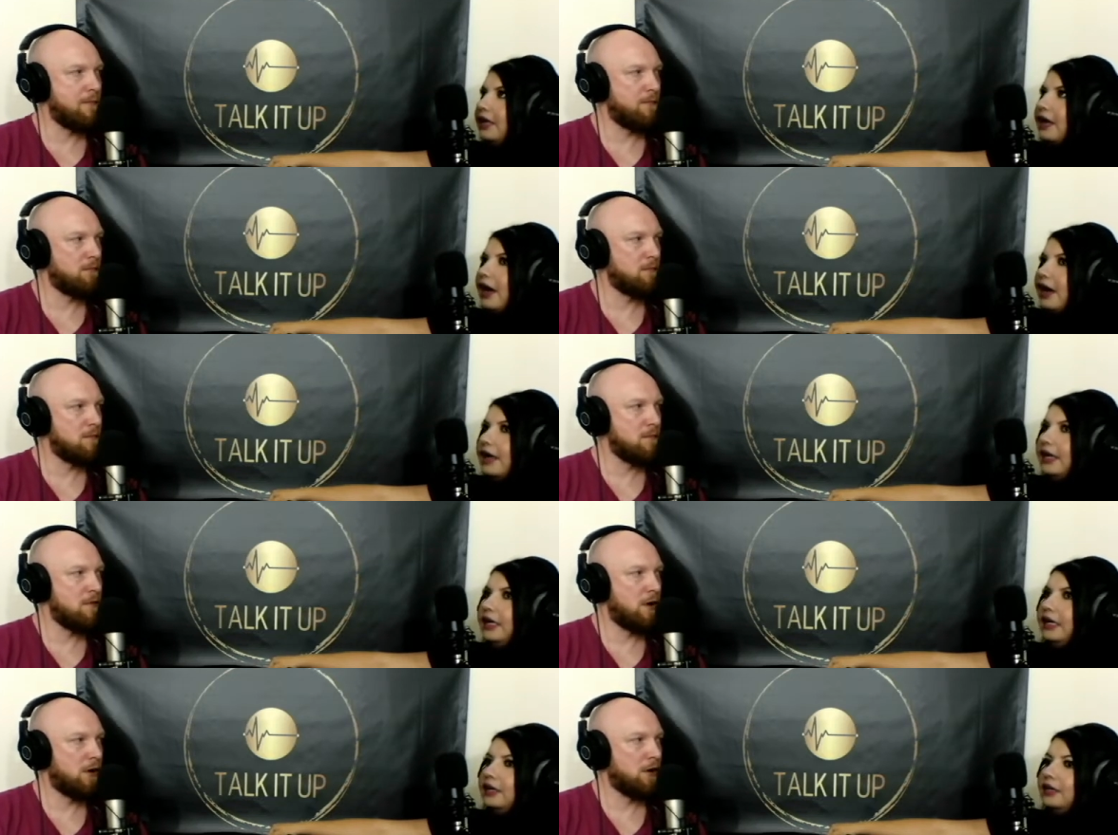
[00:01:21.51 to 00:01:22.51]

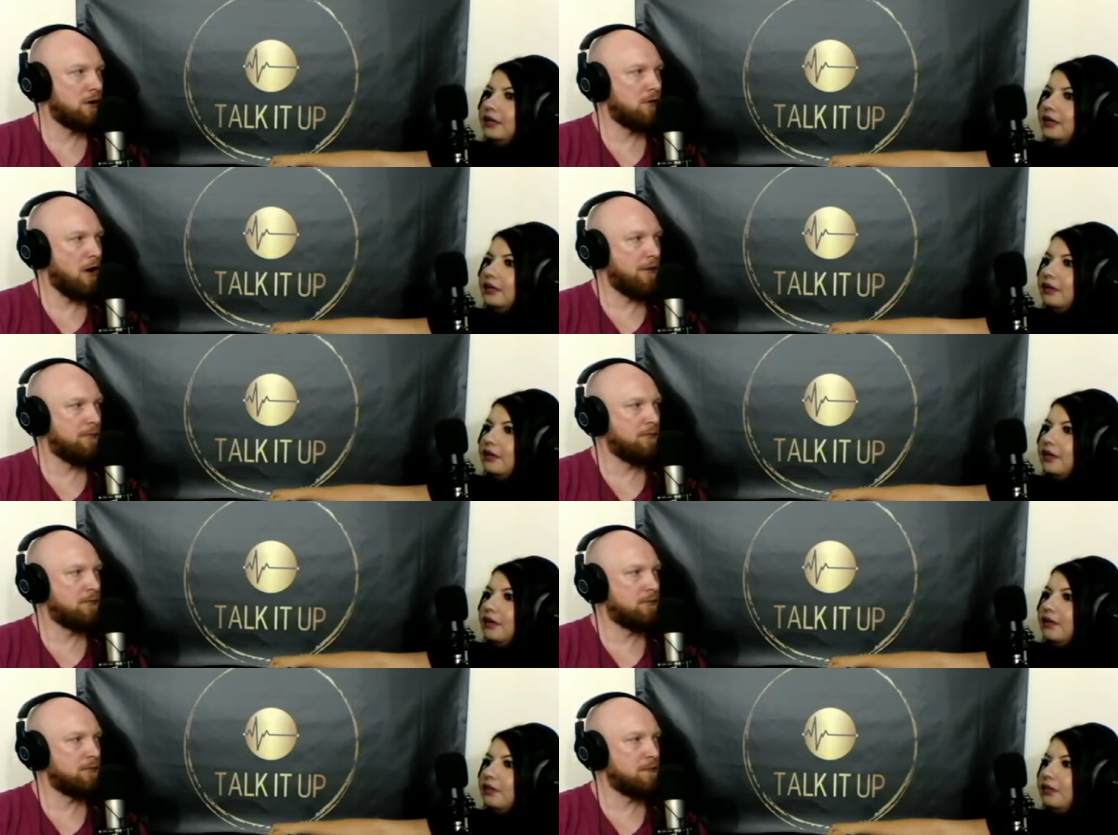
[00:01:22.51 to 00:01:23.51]
Speaker 1: I
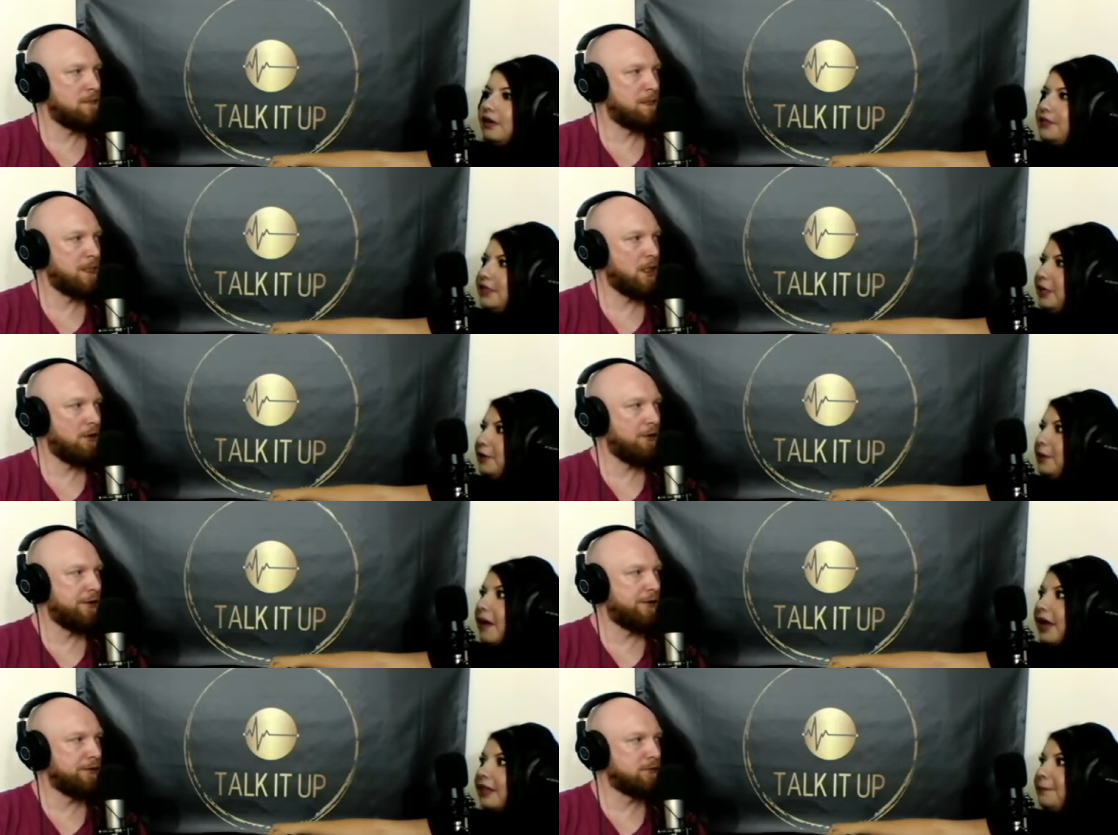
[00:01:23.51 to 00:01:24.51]
love to like look
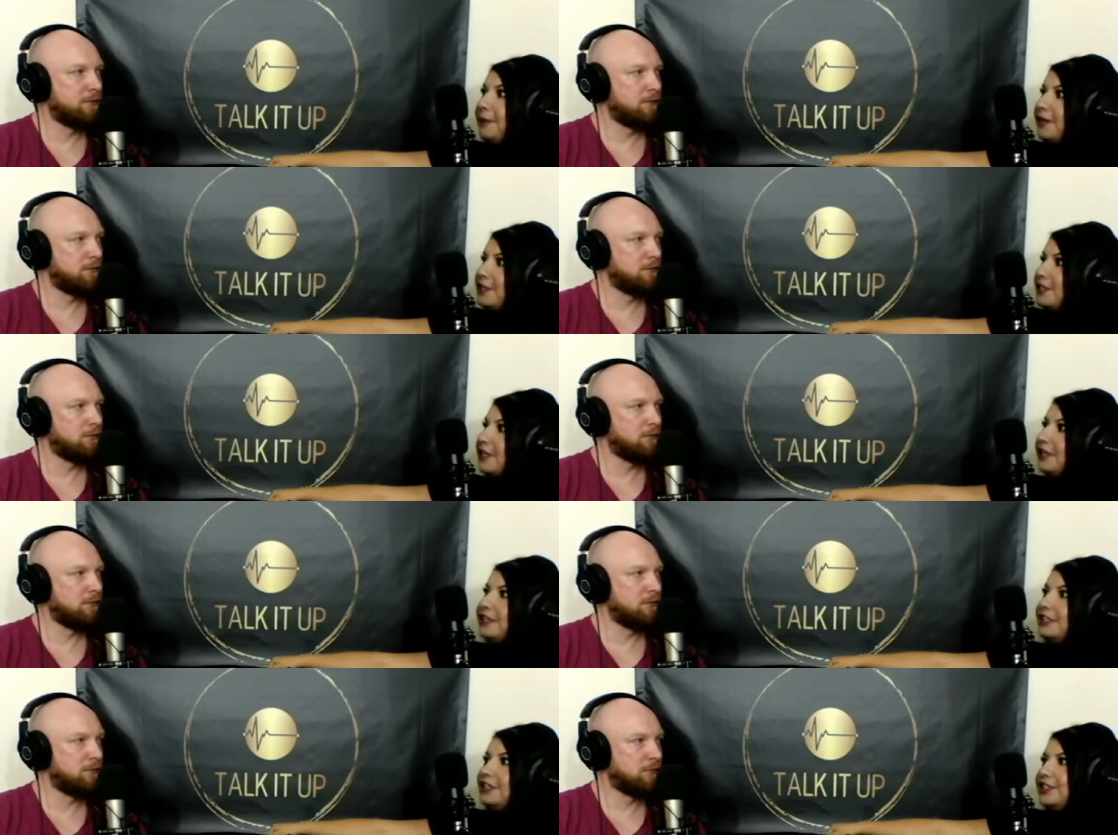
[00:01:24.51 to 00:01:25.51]
back at the pictures
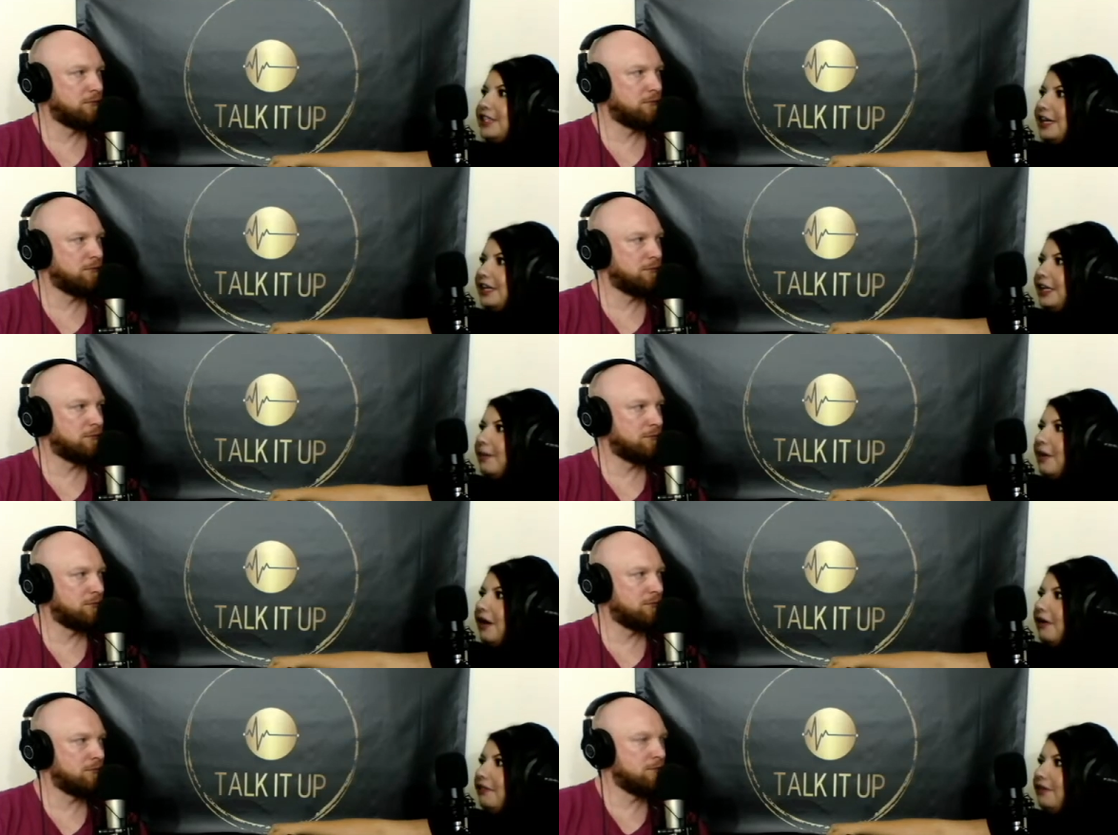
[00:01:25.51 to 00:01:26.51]
and just like think about
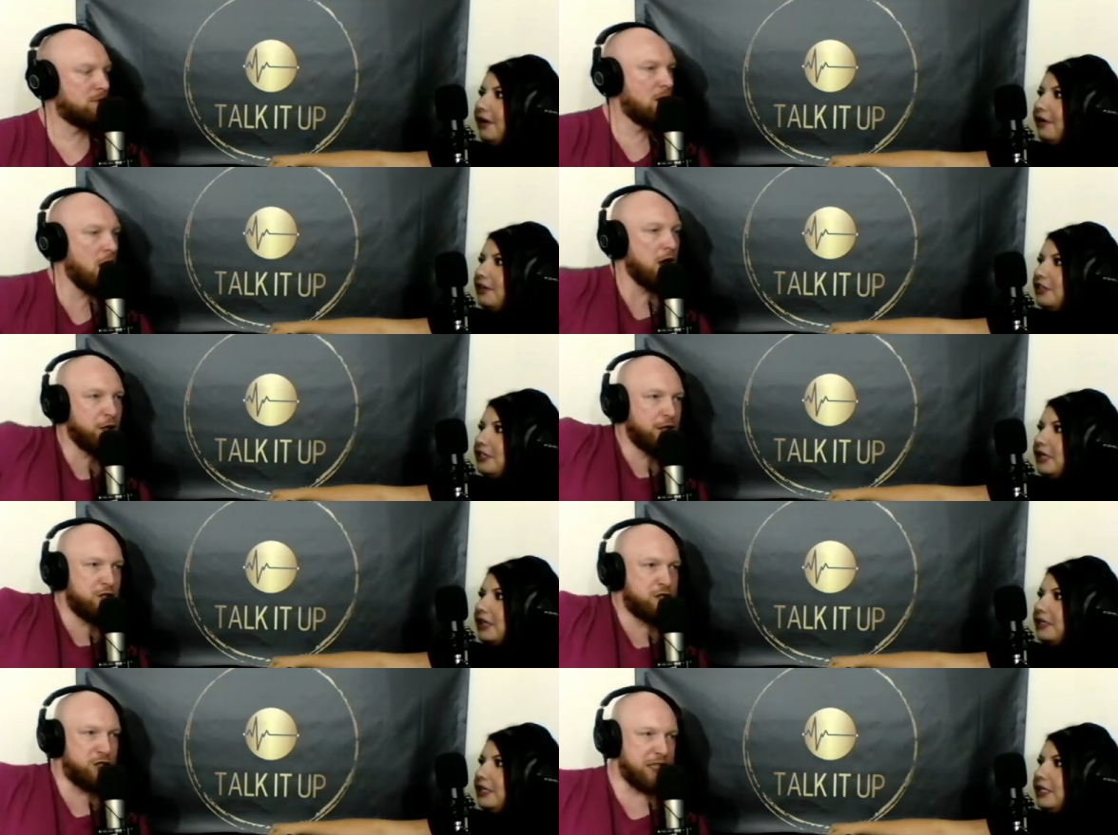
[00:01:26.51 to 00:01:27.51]
how it felt and just like
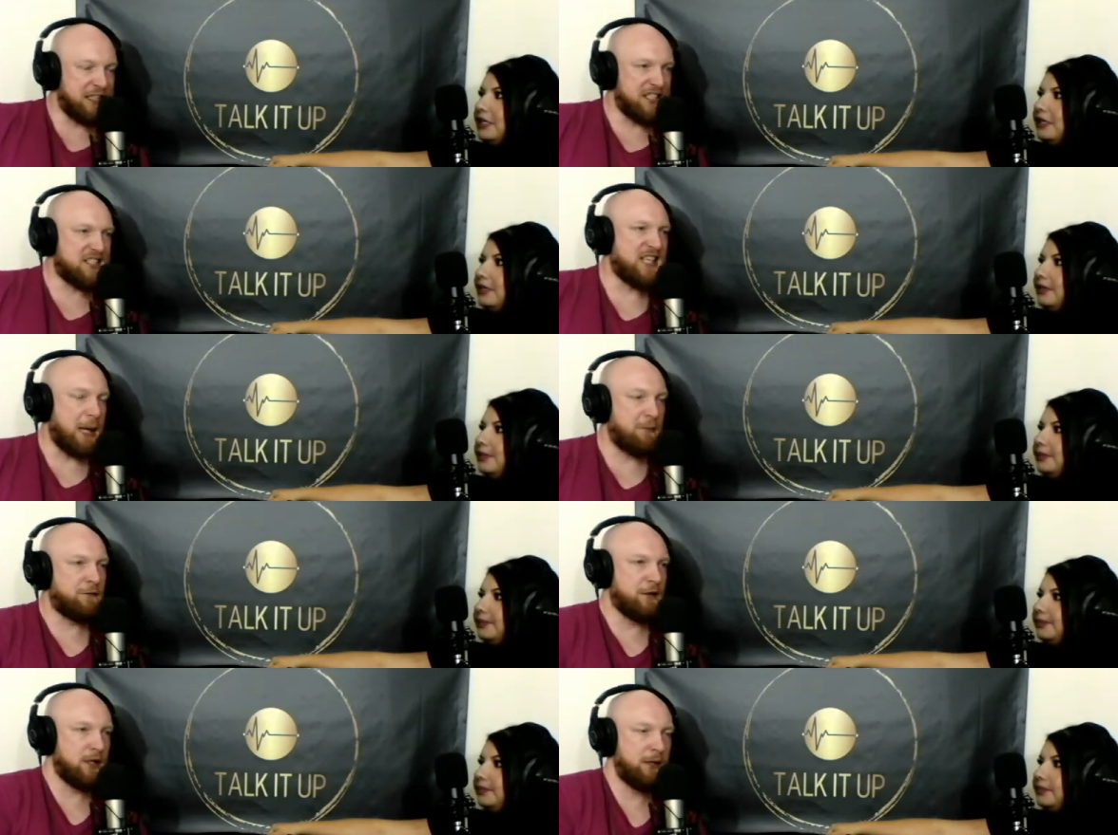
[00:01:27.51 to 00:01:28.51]
see. Do you get
Speaker 2: the same
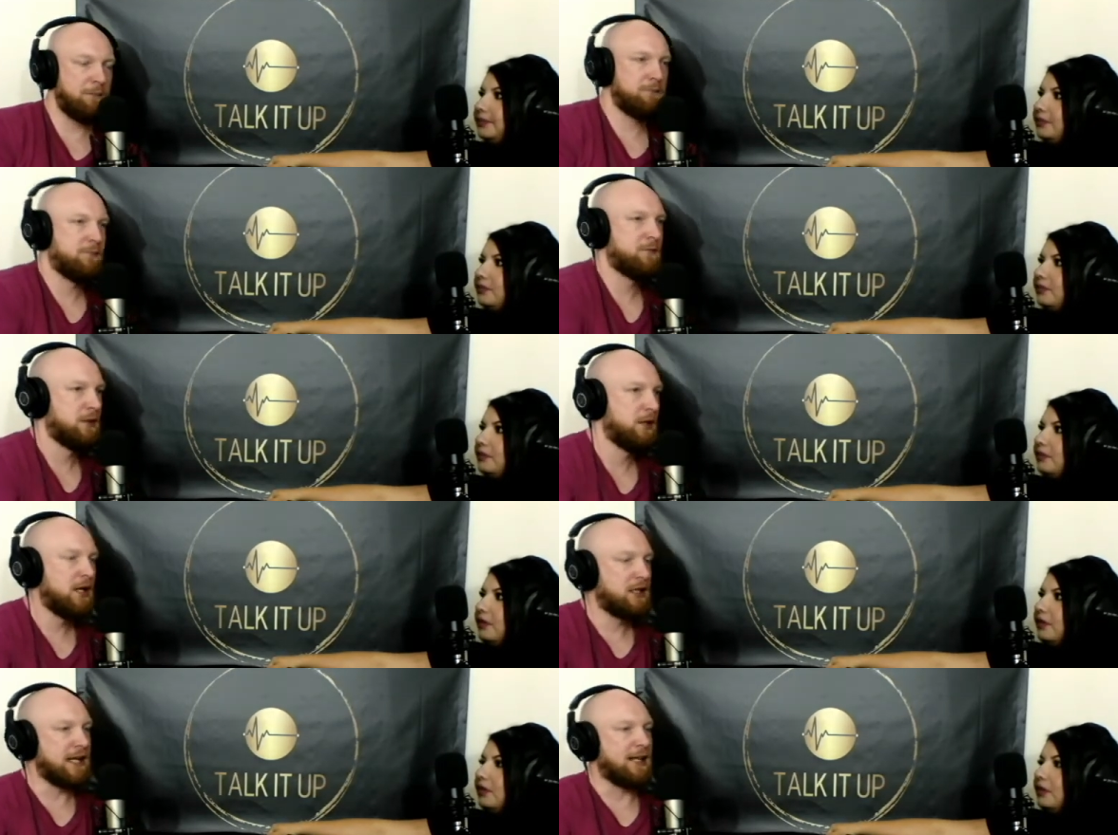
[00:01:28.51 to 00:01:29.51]
feeling
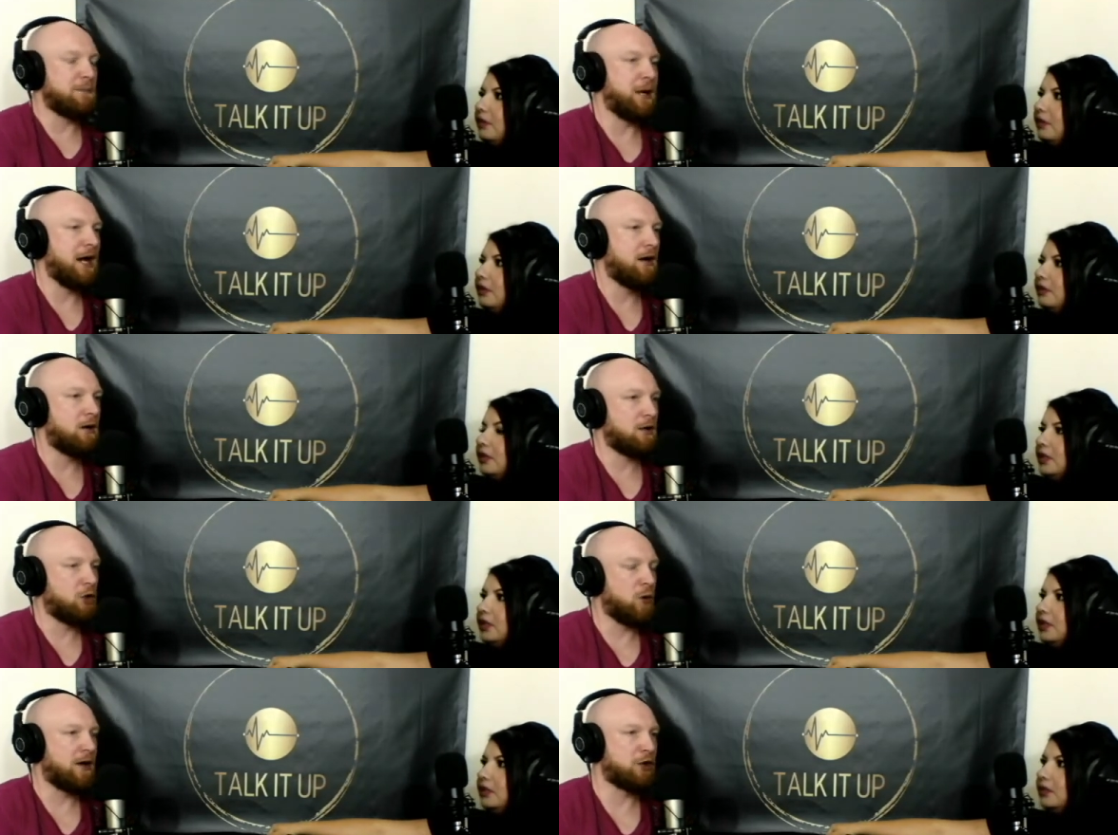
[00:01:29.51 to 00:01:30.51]
like compare going on a